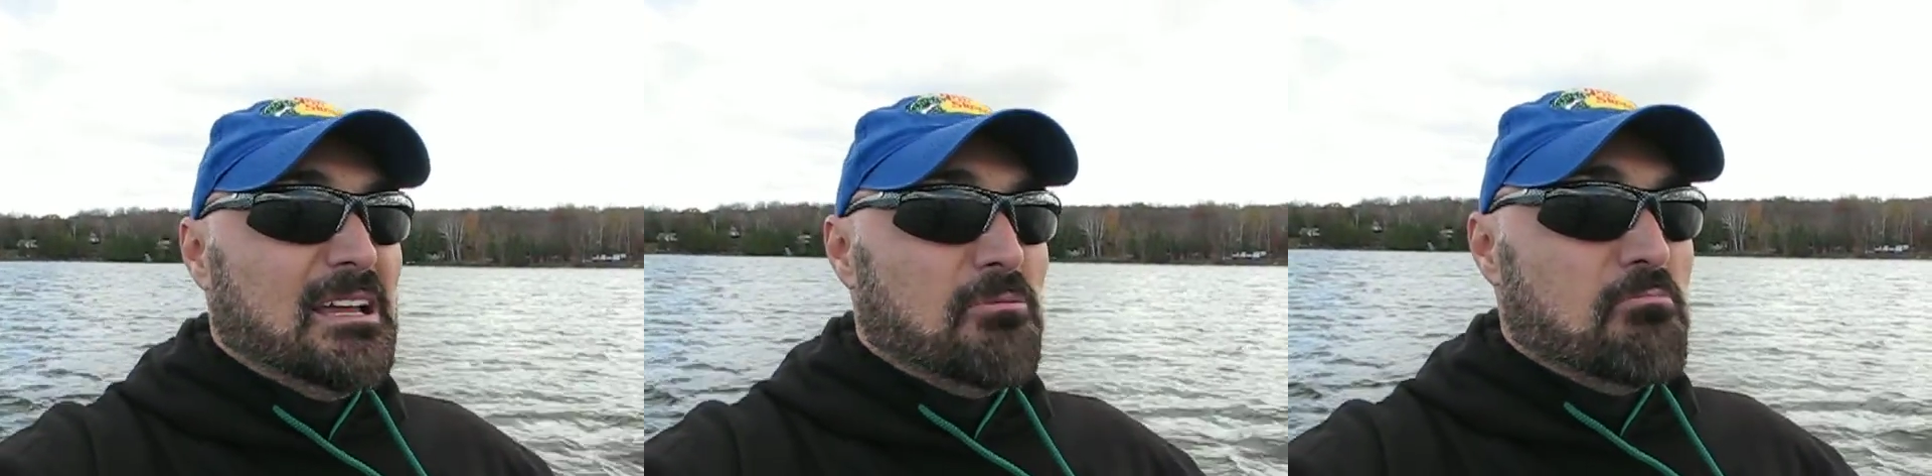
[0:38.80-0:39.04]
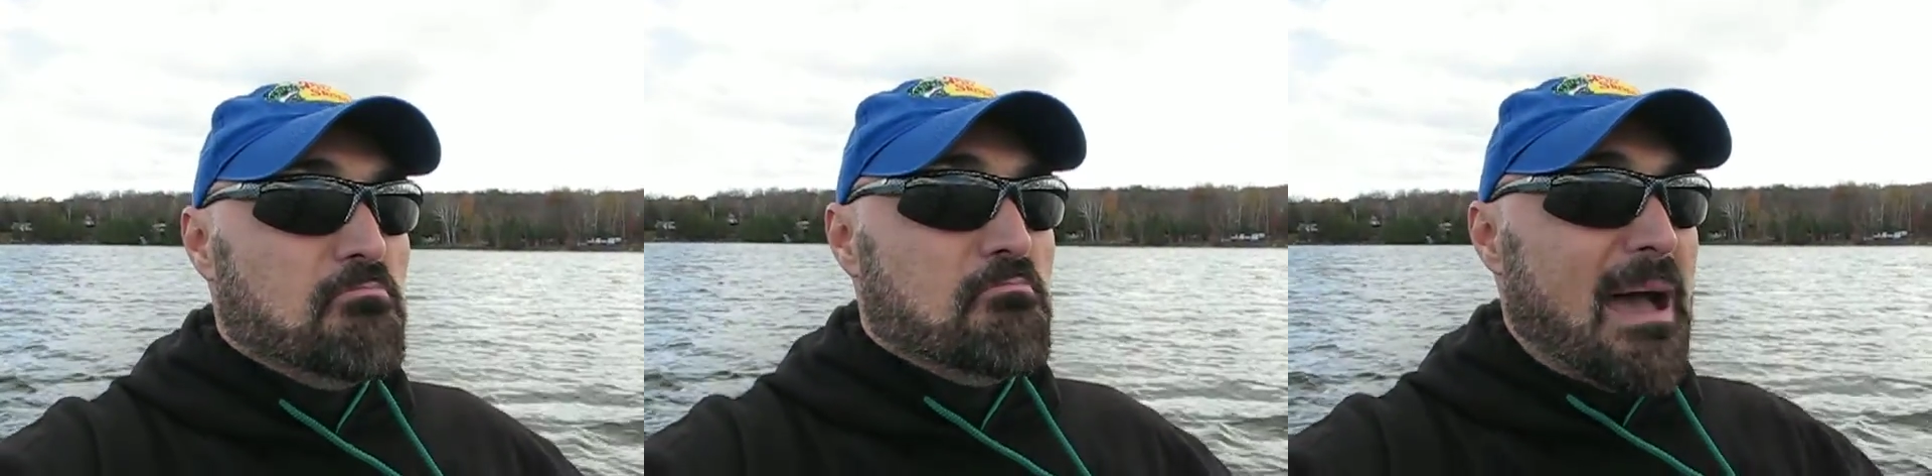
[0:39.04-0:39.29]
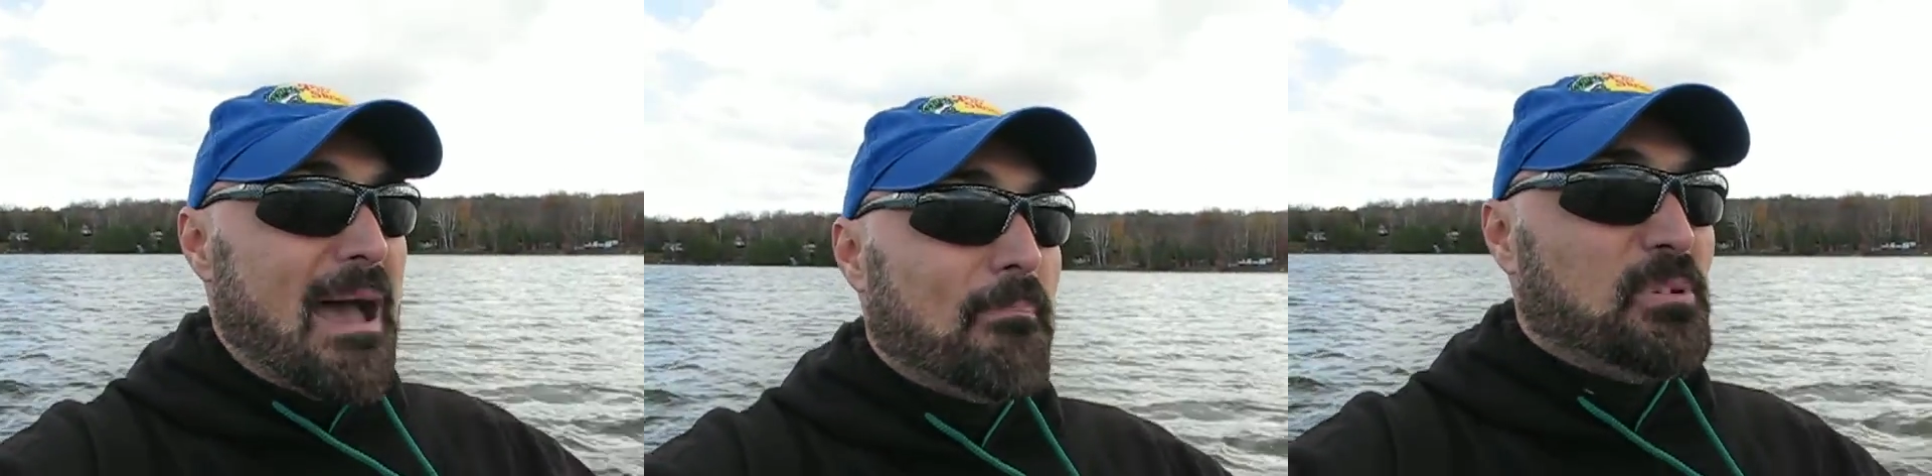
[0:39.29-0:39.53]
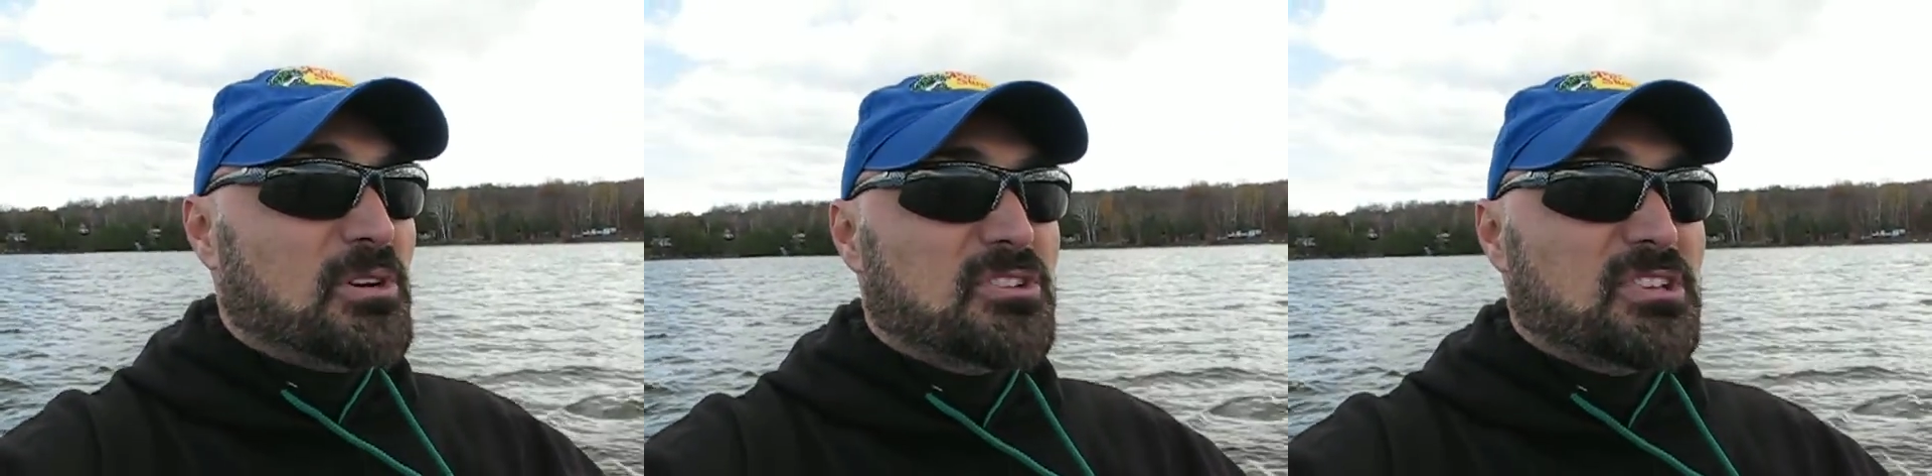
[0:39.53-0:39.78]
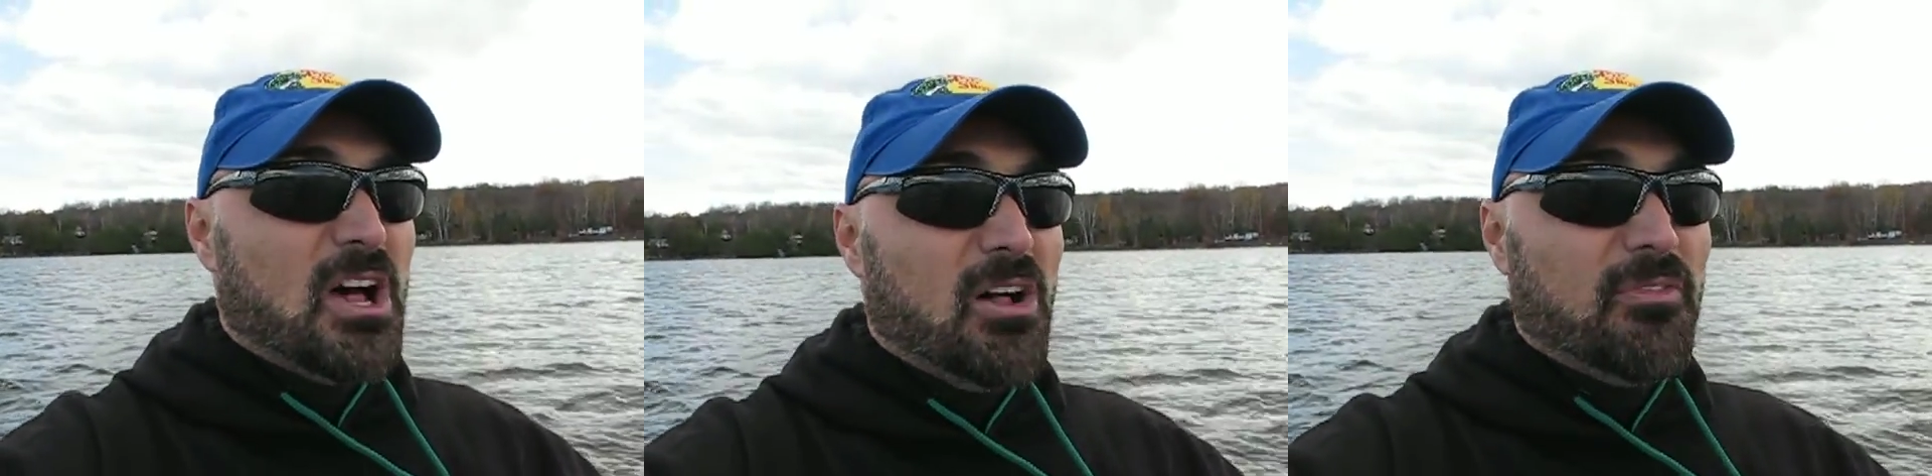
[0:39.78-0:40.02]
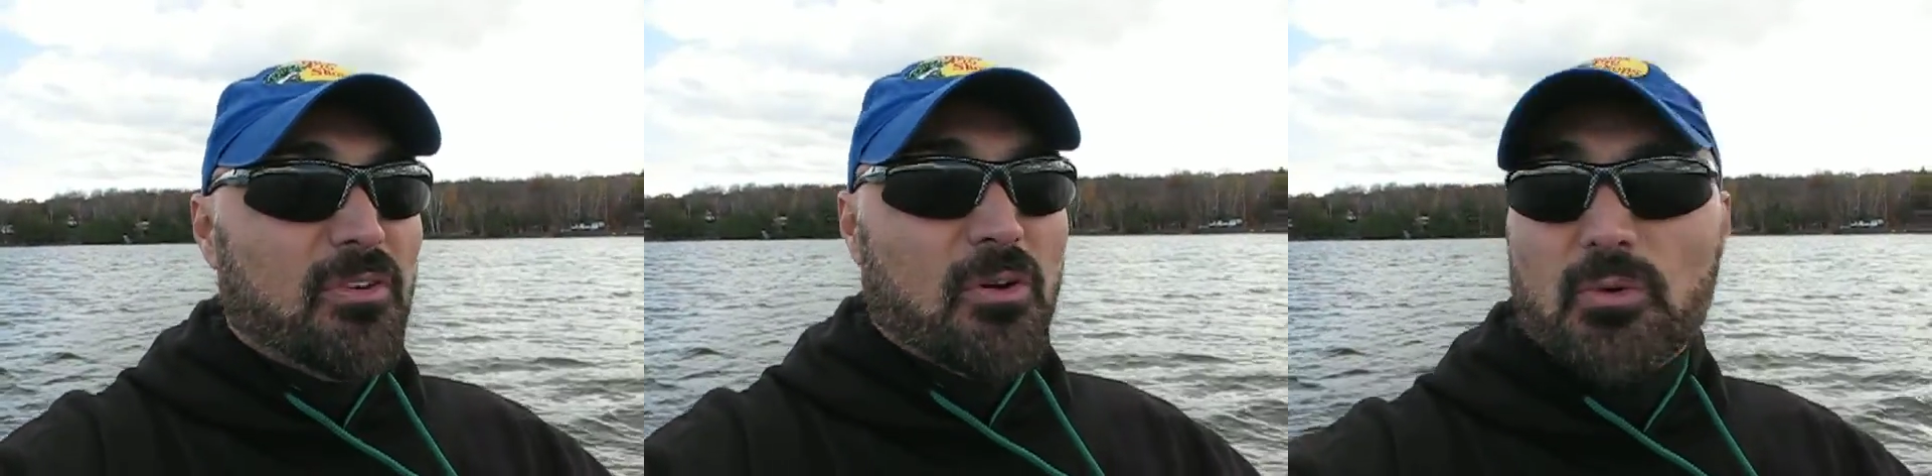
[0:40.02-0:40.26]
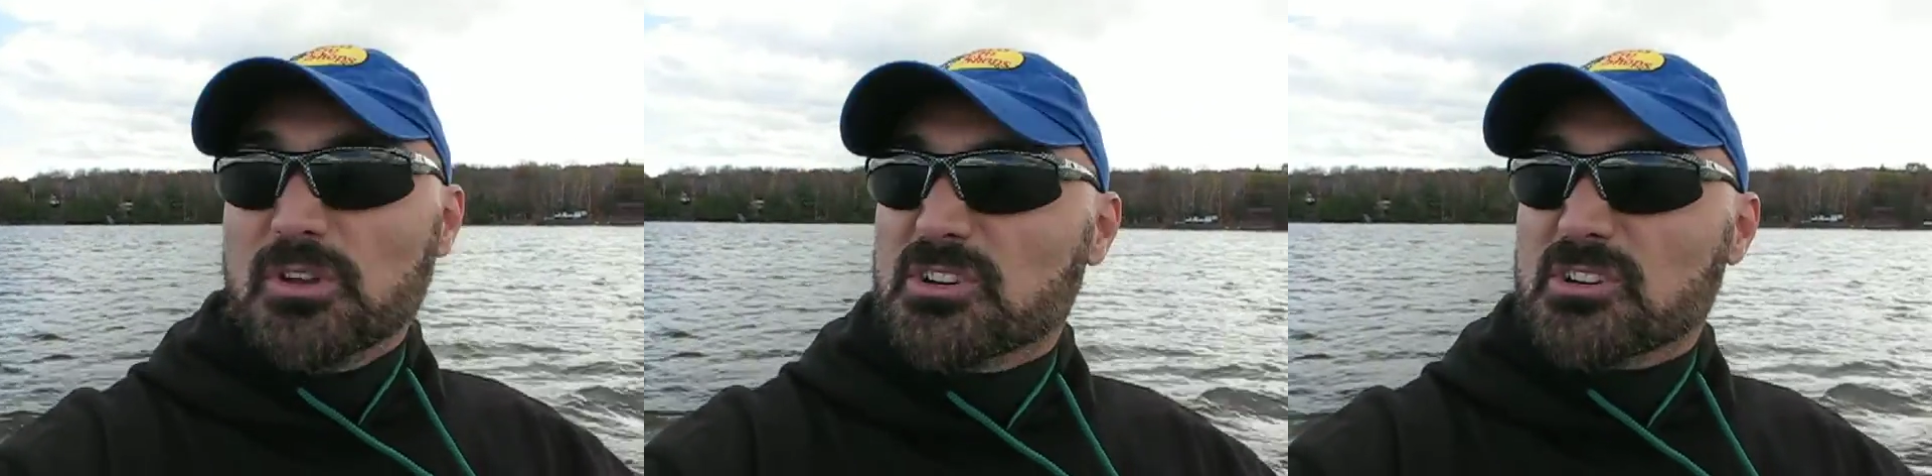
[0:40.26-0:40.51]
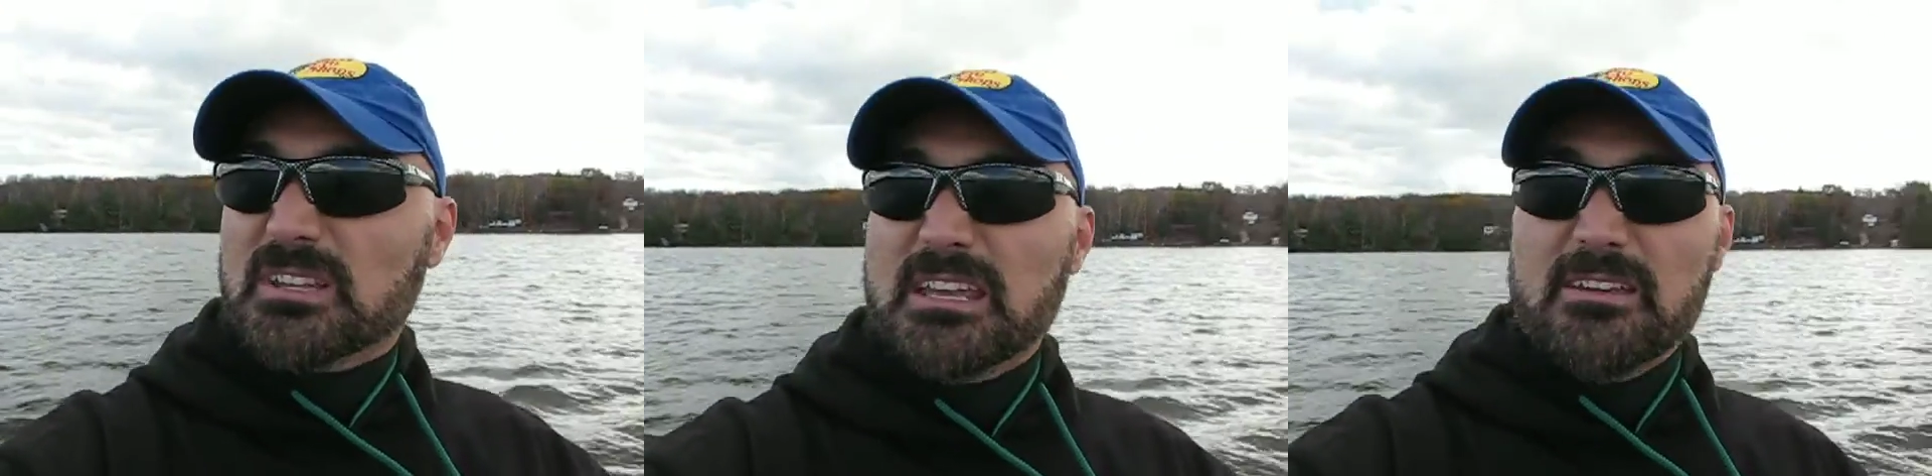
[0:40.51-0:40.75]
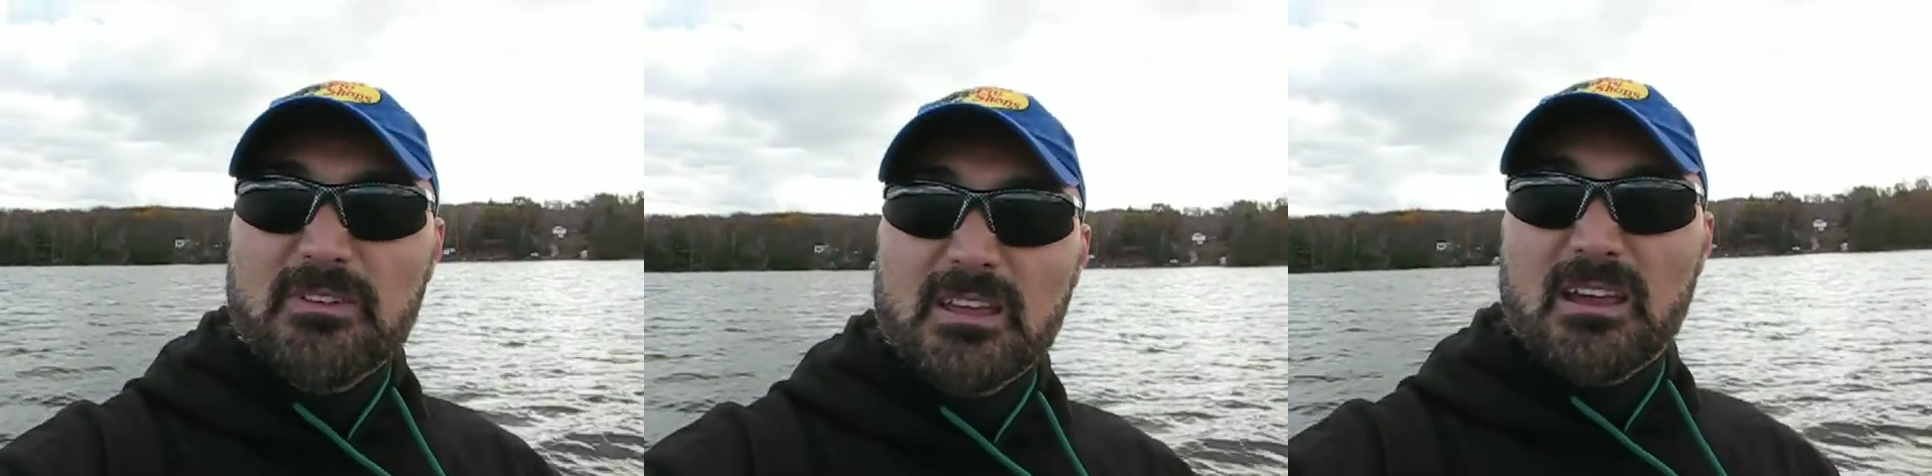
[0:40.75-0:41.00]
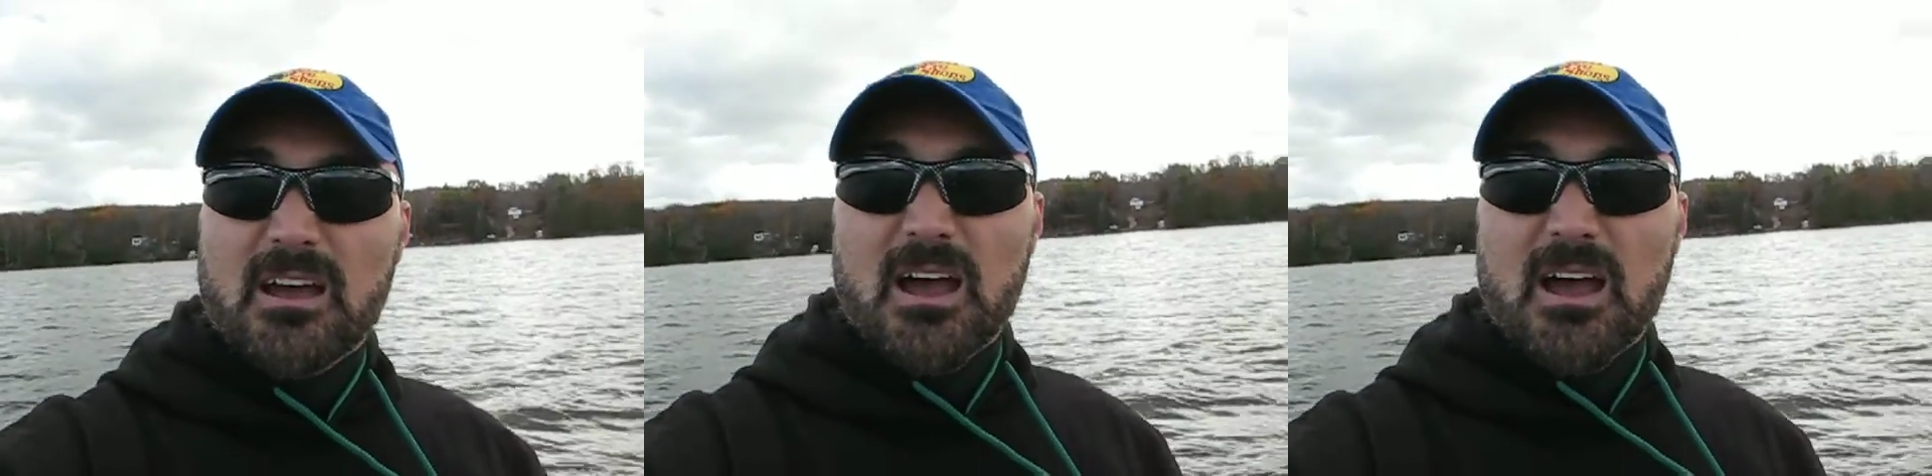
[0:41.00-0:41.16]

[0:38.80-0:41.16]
map yourself when you're leaving